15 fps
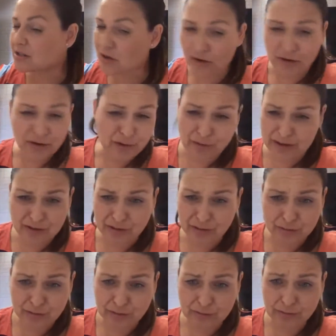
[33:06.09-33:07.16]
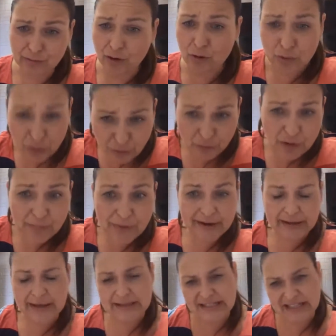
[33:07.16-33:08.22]
so critical all through
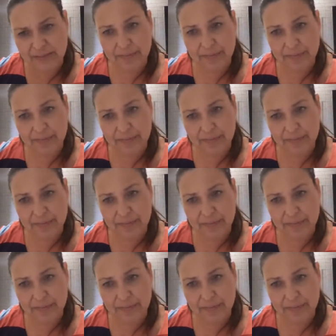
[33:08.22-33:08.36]
pregnancy,